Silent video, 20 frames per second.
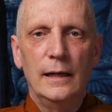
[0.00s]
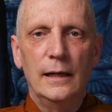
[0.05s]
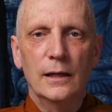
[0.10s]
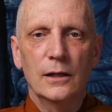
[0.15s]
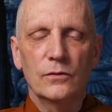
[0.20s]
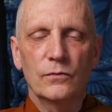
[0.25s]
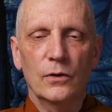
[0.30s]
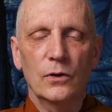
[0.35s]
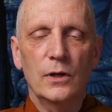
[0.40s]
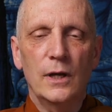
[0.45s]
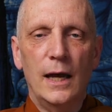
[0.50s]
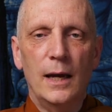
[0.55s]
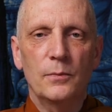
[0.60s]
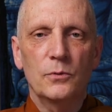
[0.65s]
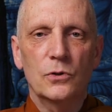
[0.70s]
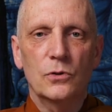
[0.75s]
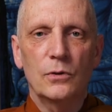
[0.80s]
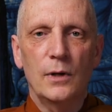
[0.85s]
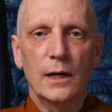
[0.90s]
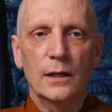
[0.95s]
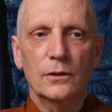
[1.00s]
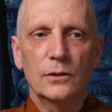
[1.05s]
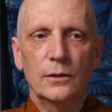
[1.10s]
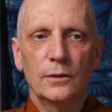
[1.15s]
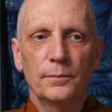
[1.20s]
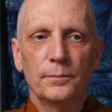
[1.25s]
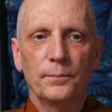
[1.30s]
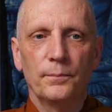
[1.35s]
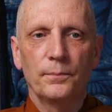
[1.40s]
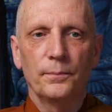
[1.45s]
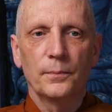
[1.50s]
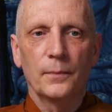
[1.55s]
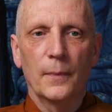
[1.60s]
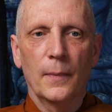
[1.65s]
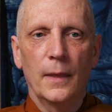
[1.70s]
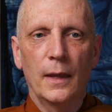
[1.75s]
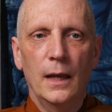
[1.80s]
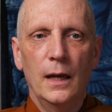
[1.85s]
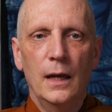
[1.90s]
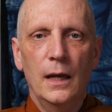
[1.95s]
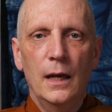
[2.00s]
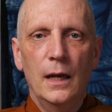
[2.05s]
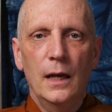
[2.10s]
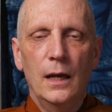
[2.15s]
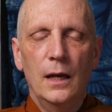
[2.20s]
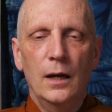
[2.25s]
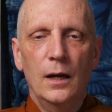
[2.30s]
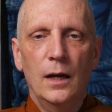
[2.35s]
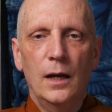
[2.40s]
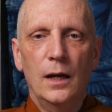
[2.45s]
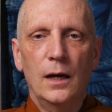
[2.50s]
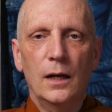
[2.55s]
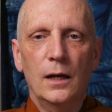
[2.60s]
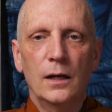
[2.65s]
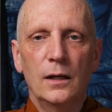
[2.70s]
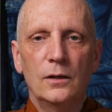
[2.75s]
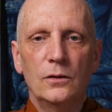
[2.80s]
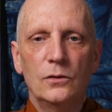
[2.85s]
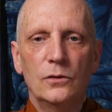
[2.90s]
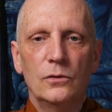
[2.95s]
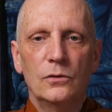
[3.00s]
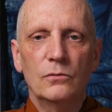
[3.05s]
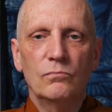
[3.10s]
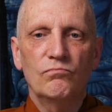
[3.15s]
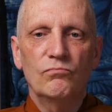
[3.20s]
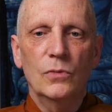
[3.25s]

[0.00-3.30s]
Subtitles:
It's very abstract. And